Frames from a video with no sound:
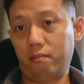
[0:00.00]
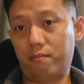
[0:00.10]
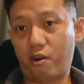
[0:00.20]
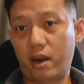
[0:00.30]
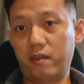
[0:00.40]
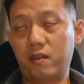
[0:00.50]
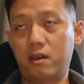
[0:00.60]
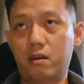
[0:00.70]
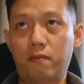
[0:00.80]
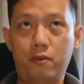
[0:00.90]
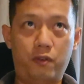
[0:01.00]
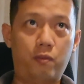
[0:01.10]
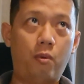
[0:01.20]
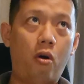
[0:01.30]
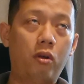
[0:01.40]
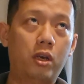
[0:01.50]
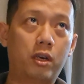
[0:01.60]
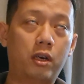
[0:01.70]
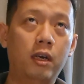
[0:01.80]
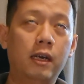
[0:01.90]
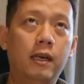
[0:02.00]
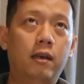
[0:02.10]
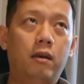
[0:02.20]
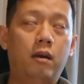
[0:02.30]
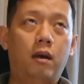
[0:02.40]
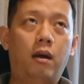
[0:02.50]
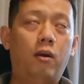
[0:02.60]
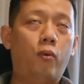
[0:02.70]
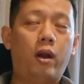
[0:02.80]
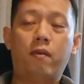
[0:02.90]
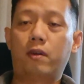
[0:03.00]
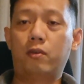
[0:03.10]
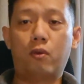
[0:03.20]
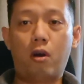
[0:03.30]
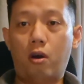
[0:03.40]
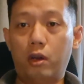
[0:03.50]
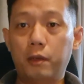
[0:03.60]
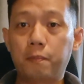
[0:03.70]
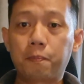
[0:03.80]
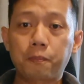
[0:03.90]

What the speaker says: pricier for smaller, whatever you call it.